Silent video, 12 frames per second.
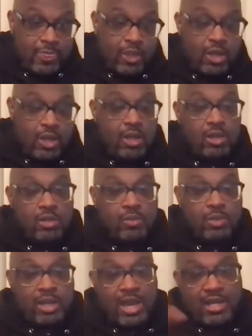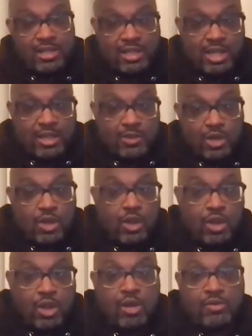um, and kind of schedule it
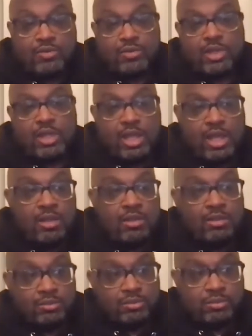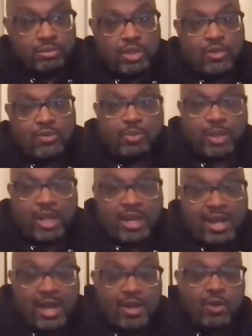all off and then you know if you plan
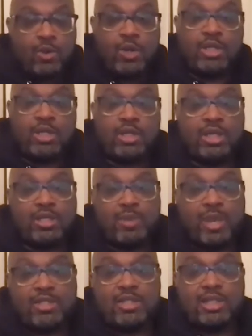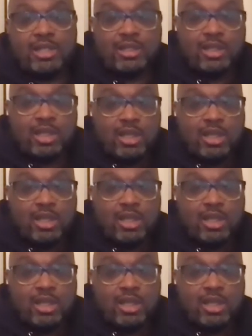it out accordingly it's basically